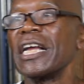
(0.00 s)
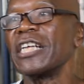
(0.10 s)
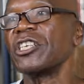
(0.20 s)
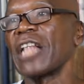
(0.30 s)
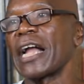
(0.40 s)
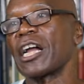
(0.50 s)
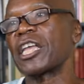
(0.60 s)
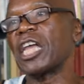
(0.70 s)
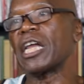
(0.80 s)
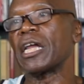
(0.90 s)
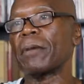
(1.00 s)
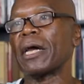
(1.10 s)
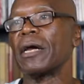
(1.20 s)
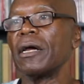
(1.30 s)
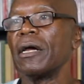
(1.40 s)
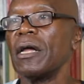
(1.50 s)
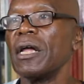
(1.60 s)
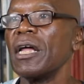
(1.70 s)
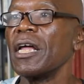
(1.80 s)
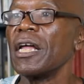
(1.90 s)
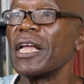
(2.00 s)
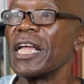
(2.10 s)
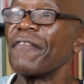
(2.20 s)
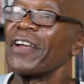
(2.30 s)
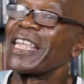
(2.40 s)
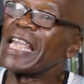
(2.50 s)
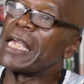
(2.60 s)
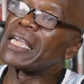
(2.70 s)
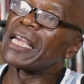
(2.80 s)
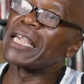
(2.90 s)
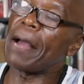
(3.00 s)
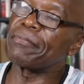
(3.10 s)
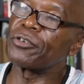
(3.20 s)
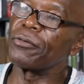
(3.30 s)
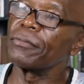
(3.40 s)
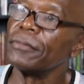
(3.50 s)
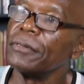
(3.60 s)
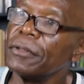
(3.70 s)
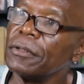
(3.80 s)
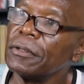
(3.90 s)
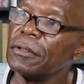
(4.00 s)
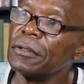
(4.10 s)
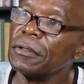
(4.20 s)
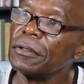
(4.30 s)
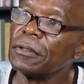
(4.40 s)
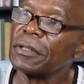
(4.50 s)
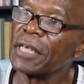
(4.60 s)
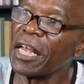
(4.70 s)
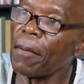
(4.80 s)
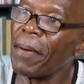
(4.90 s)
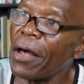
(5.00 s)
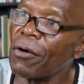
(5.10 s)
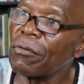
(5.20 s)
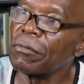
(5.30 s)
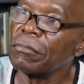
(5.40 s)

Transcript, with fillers: it's just like a king, man. If a king get captured in a battle,